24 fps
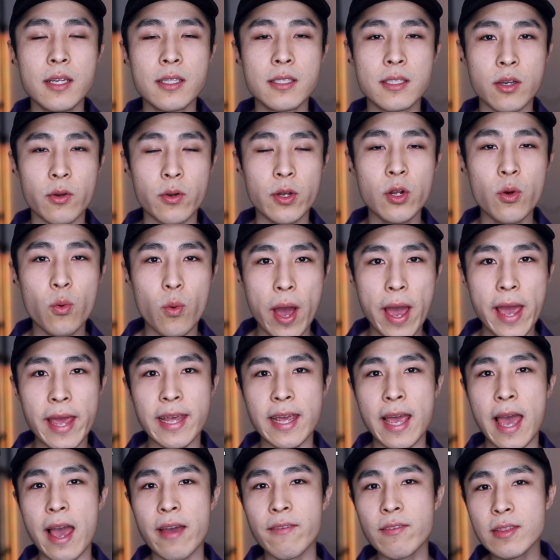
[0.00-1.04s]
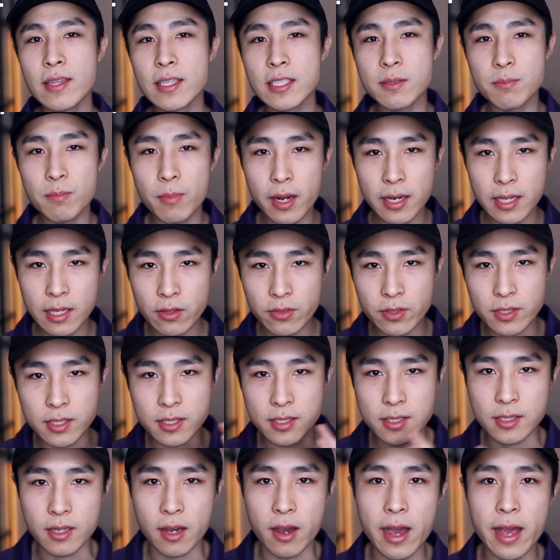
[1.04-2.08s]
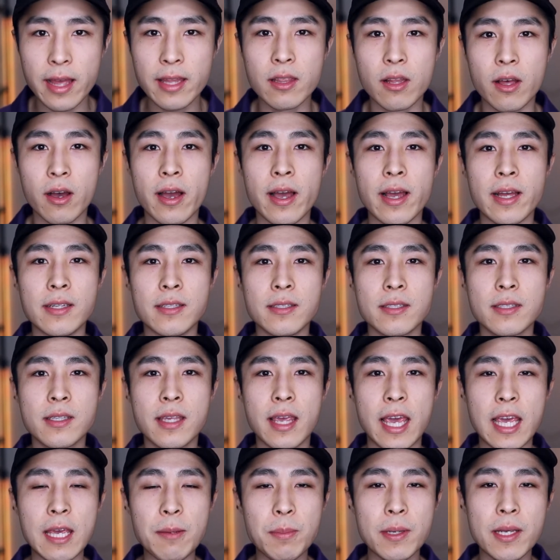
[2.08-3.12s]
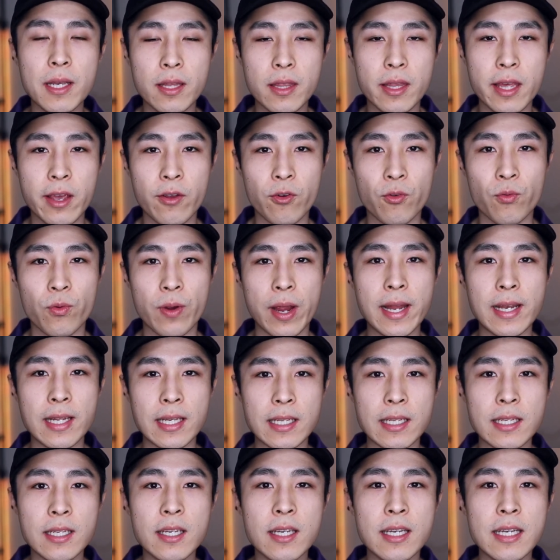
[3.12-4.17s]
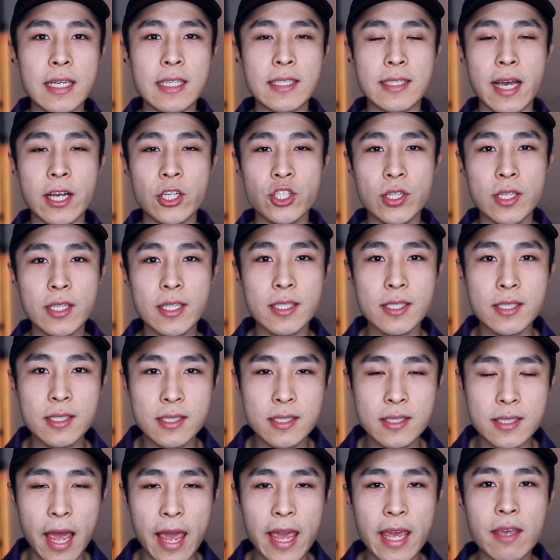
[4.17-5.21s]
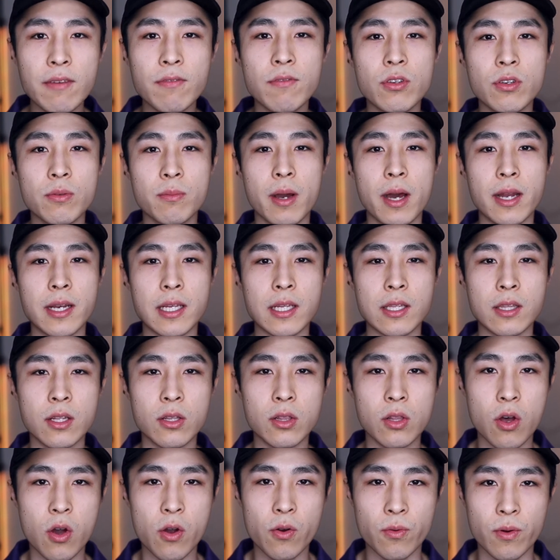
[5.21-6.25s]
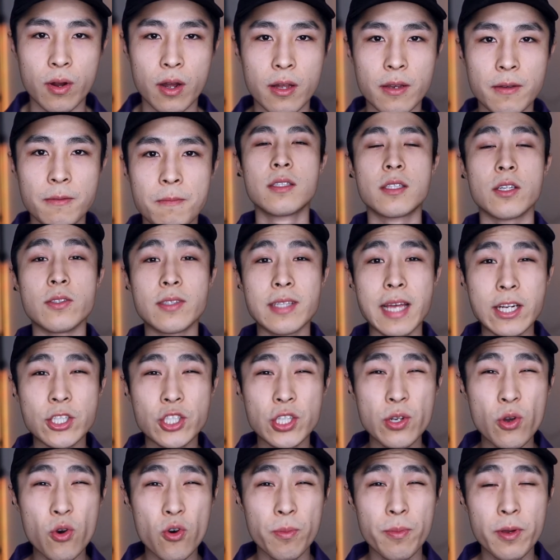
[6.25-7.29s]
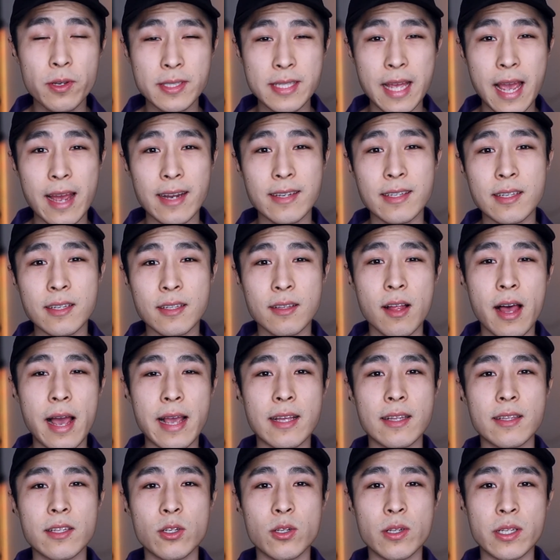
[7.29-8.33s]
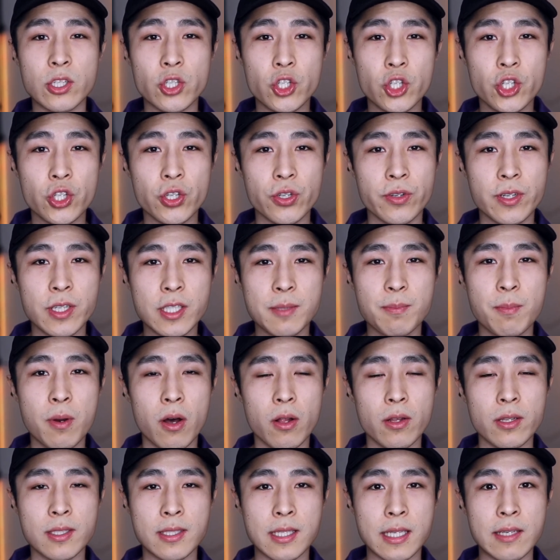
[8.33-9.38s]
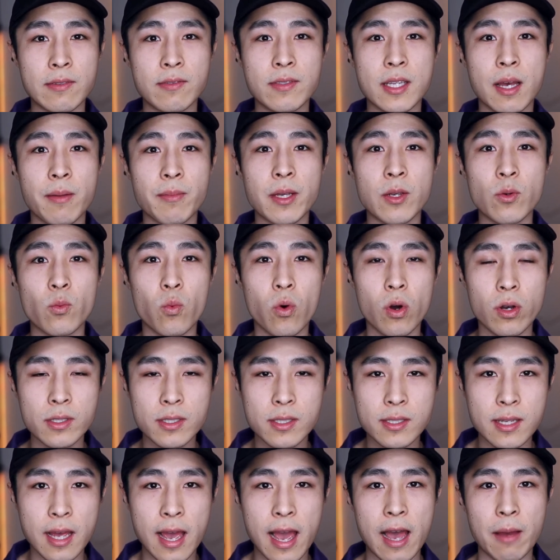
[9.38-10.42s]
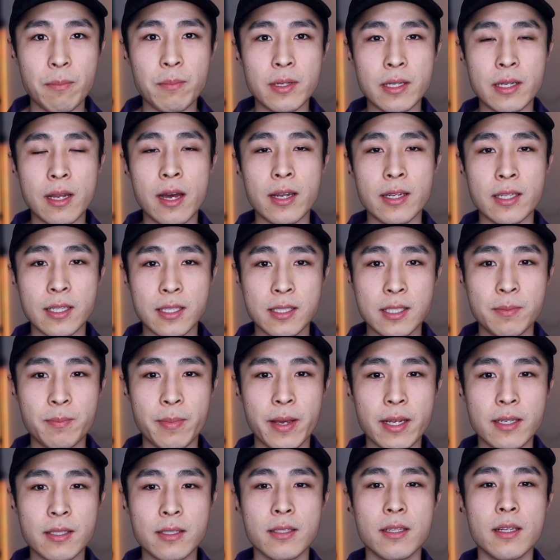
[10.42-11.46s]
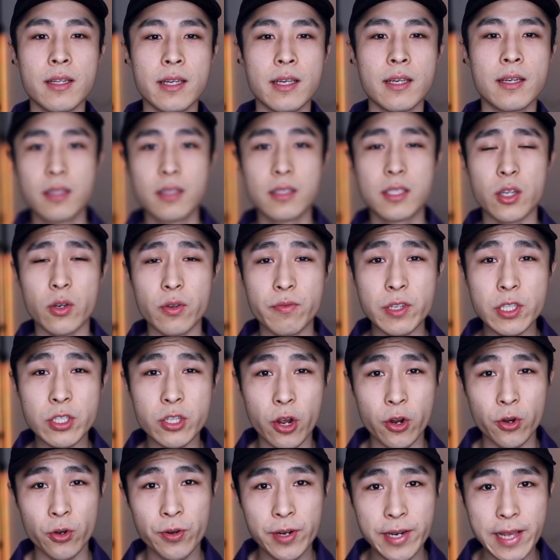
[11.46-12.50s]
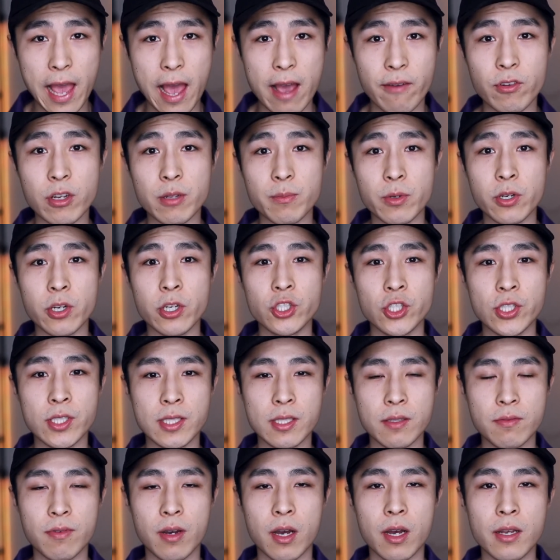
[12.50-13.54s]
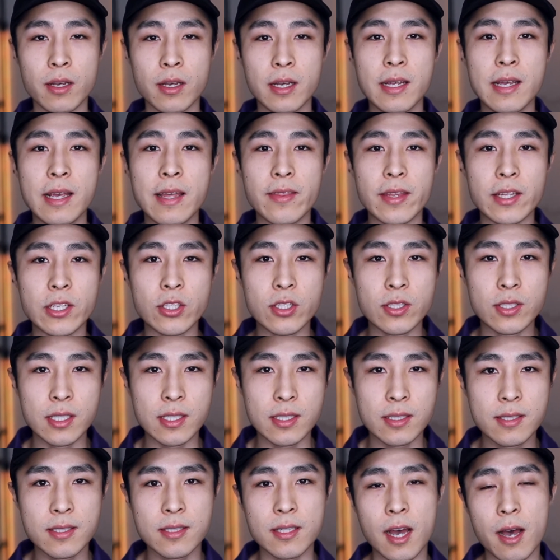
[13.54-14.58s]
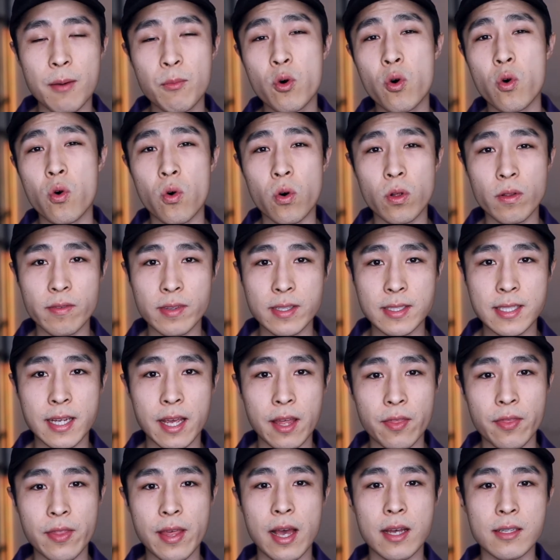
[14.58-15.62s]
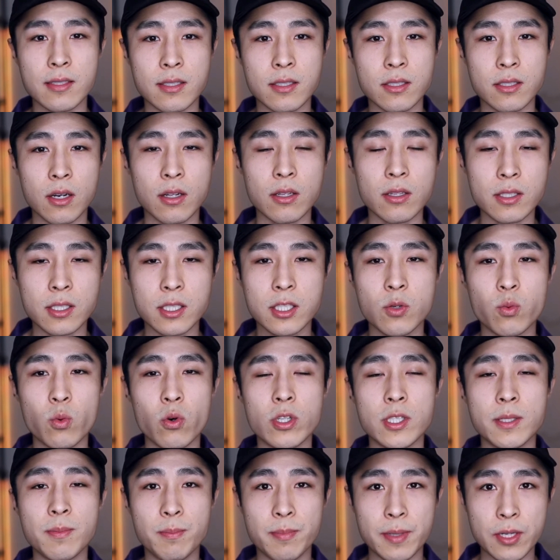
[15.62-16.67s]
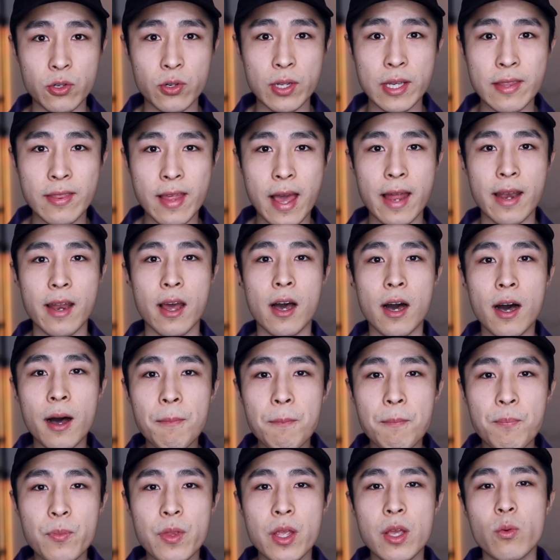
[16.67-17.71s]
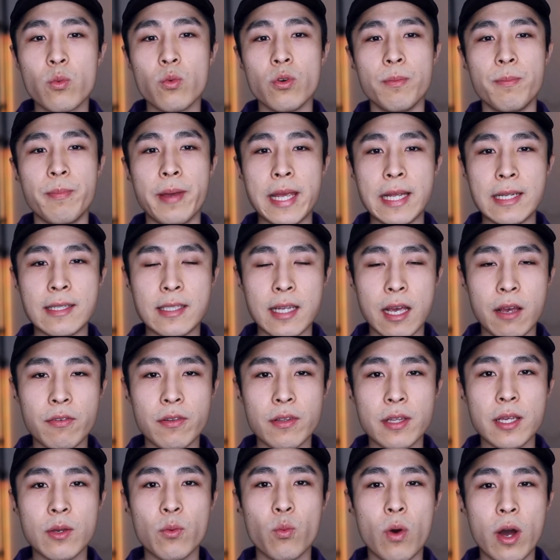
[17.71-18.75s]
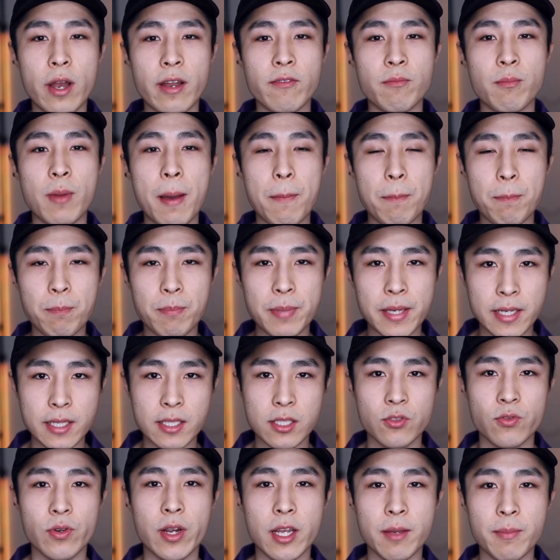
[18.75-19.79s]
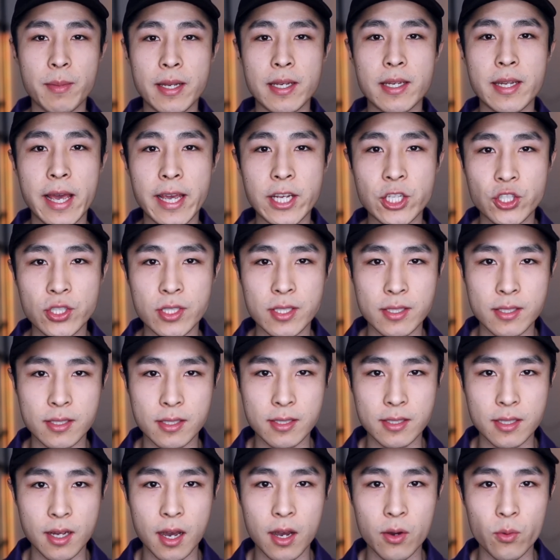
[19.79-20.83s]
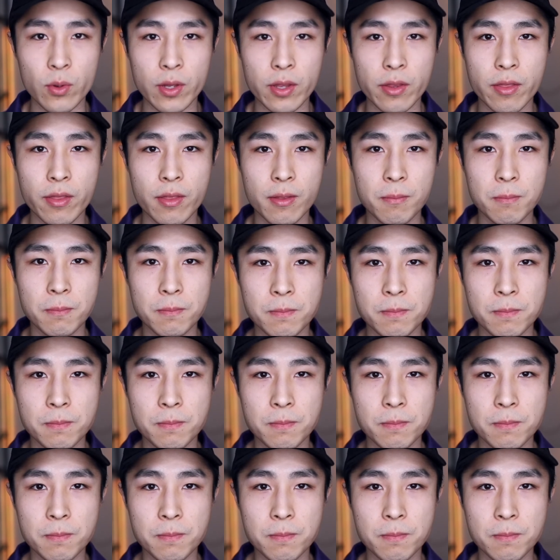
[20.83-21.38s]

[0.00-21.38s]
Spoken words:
So in a way, having this money on the sidelines, keeping it there ready, is actually going to save you money in the long run. So it's actually almost acting like a little insurance policy if something was to happen unexpectedly. So if you don't already have an emergency fund, then using some or all of the $10,000 towards building that up would be definitely one of my biggest recommendations to start with.